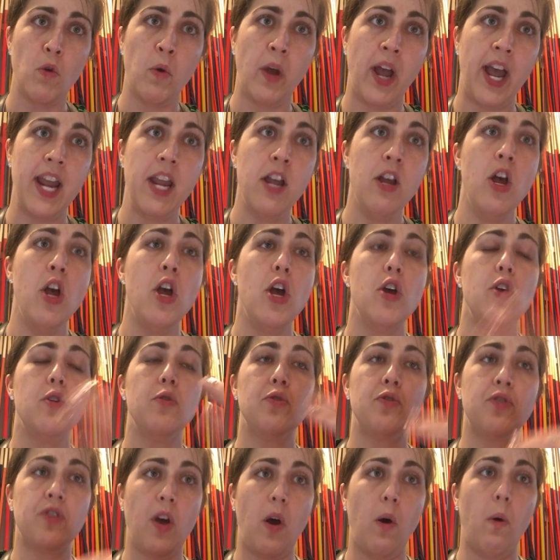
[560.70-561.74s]
okay?
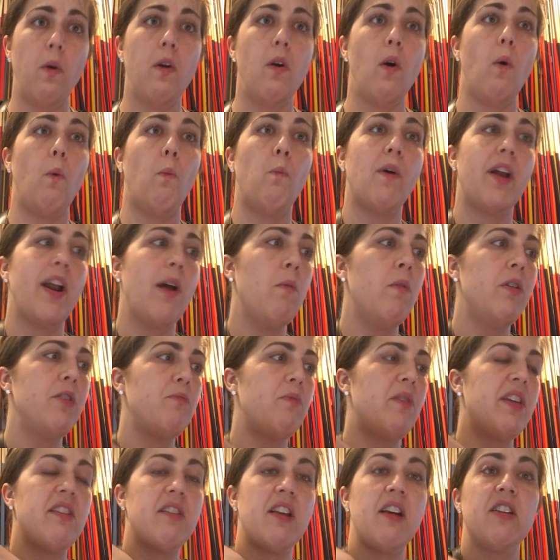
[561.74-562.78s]
So what I want
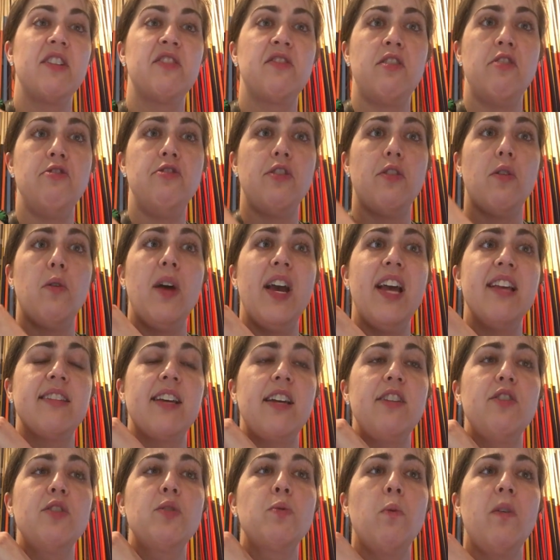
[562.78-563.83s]
us to do is
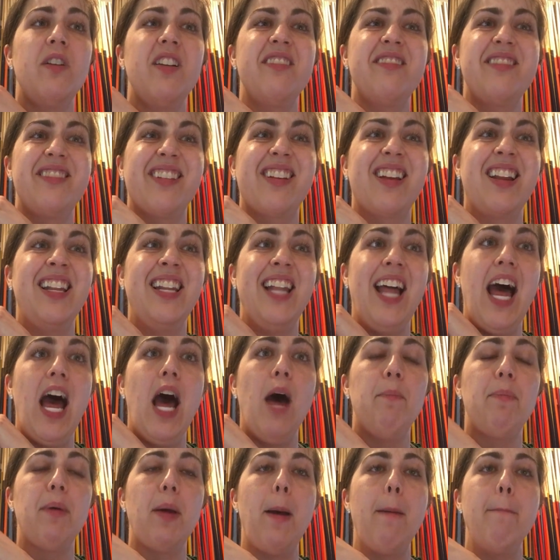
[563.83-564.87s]
I just want us to
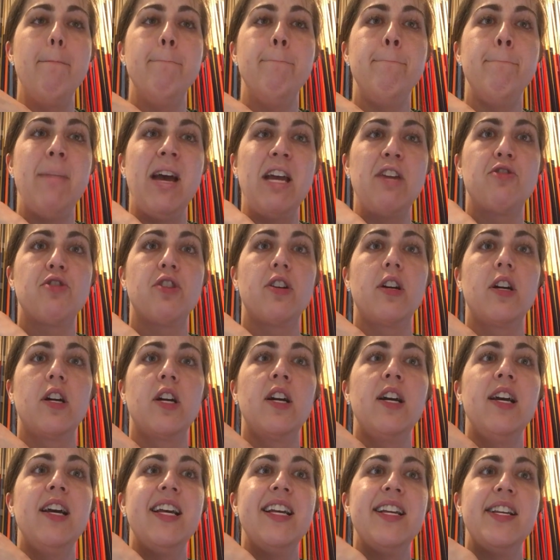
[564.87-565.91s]
clap
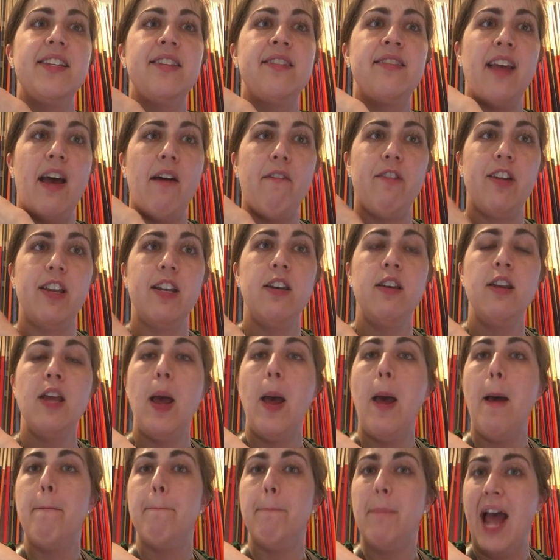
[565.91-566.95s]
measure 7,
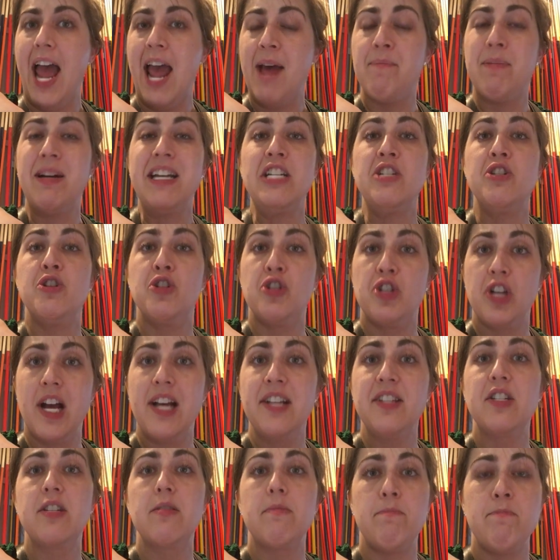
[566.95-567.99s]
but
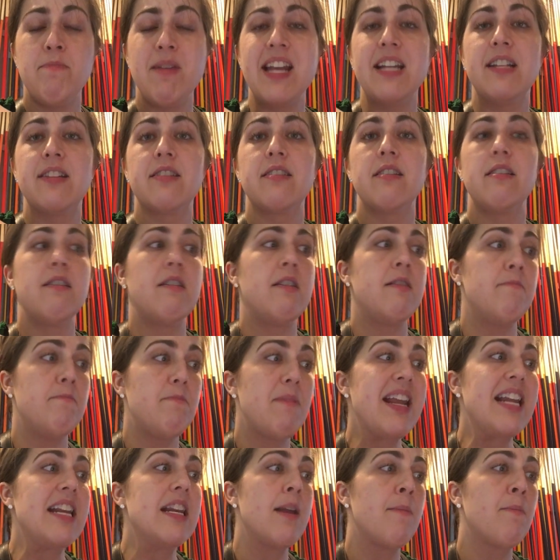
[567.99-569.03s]
just beat
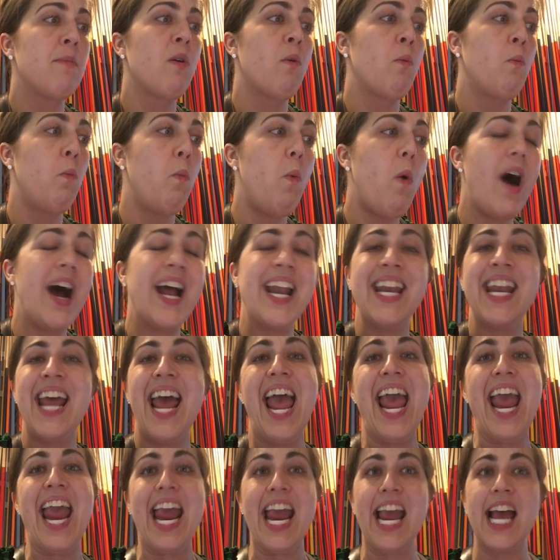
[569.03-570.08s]
number 1
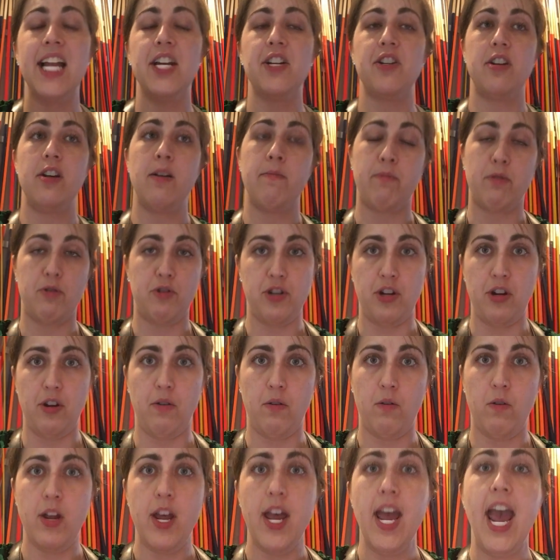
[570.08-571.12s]
and number 2.
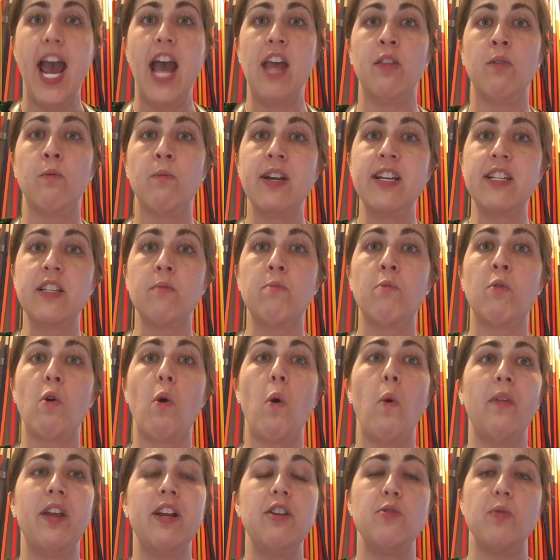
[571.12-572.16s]
And the reason we're
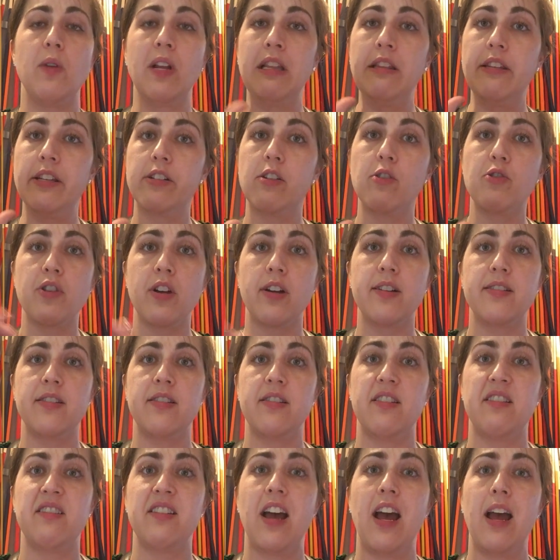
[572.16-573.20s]
only doing little chunks
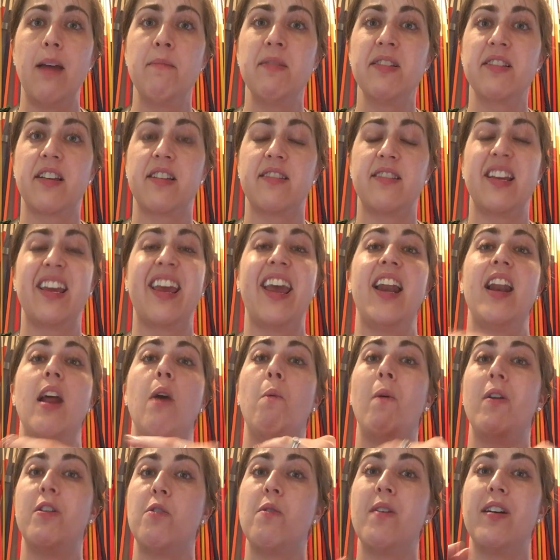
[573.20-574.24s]
at a time is because, again, I
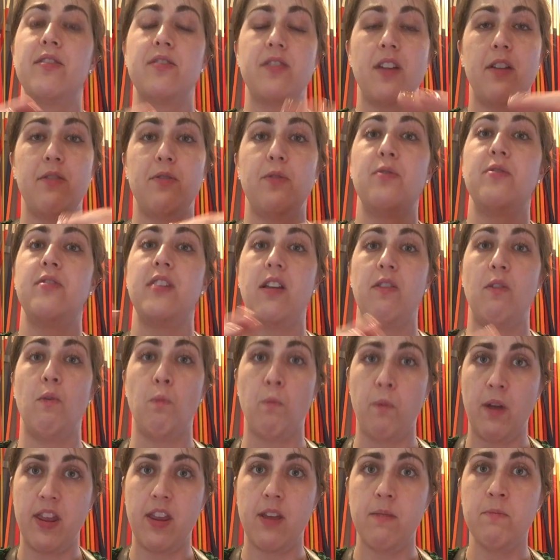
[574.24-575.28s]
want you guys to understand the
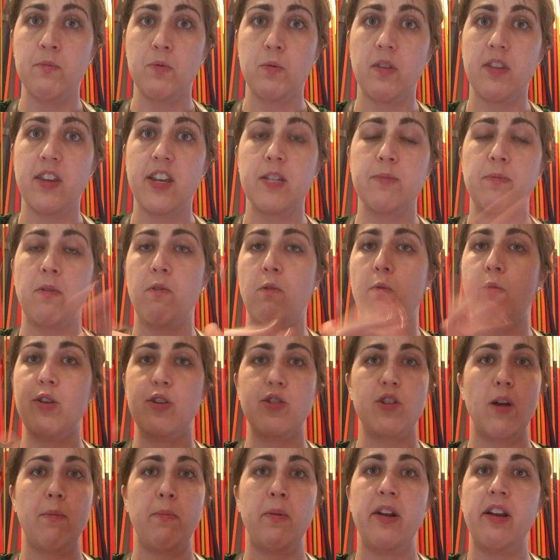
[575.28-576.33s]
rhythms with this before we
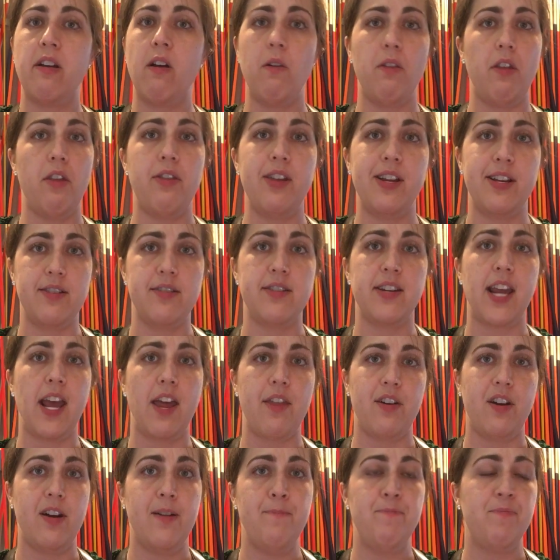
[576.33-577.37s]
start putting all the things
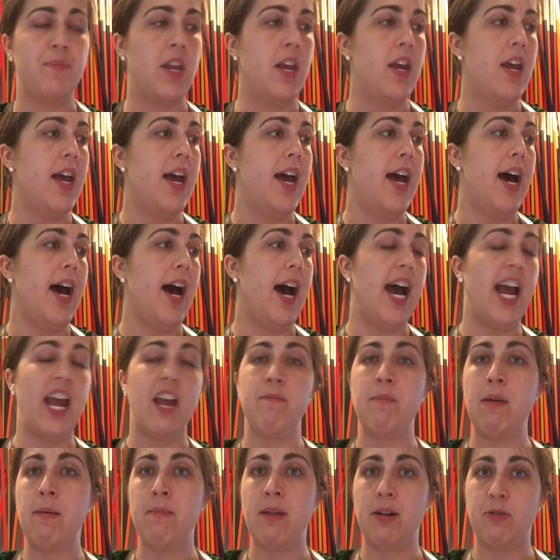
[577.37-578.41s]
together. I
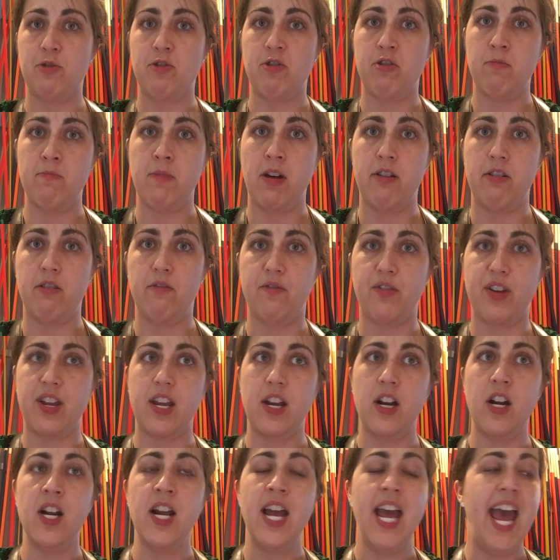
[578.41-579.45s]
have my metronome on over
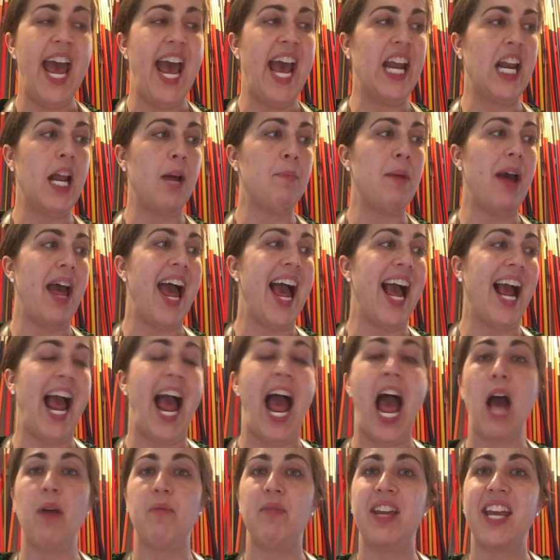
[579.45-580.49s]
here, and I'm
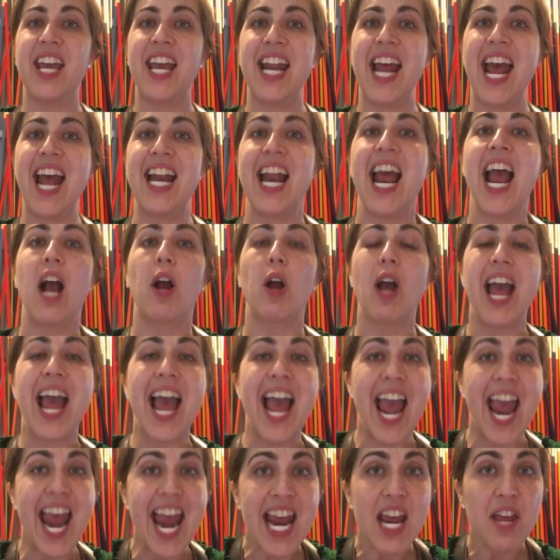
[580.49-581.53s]
having it at
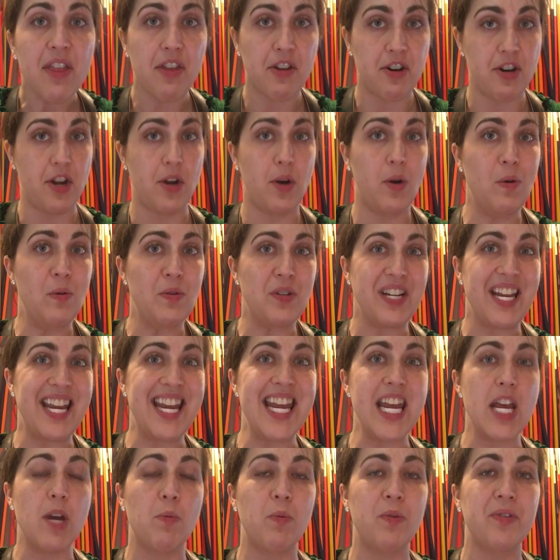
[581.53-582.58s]
8th note
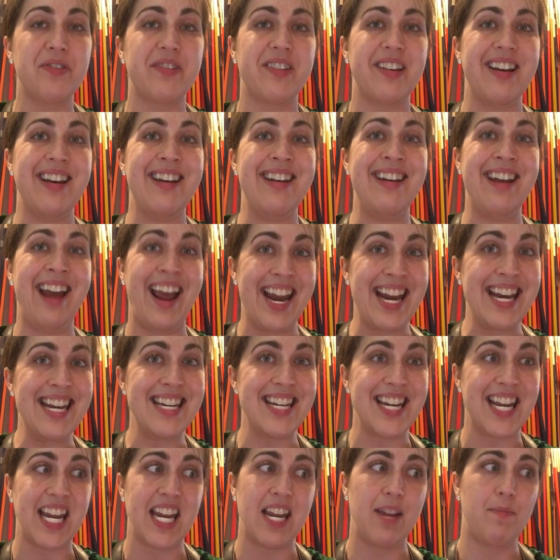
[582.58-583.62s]
equals
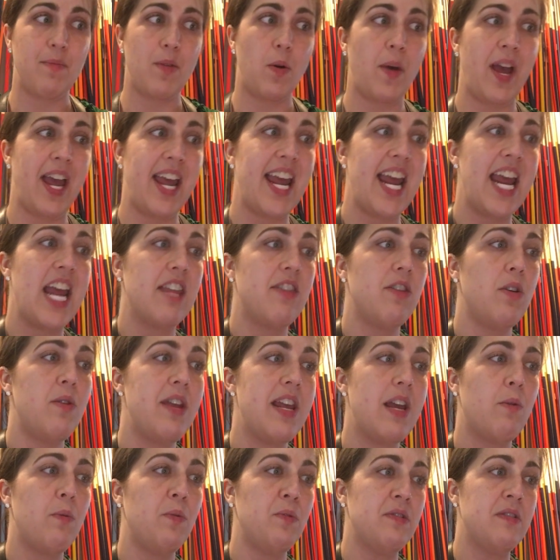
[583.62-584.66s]
90, okay? 8th note
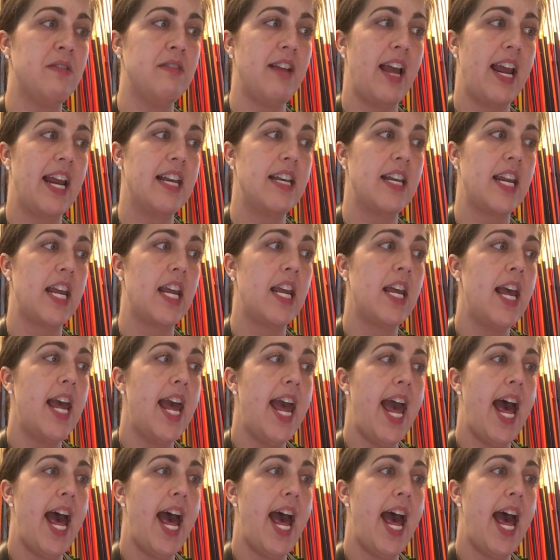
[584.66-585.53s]
equals 90.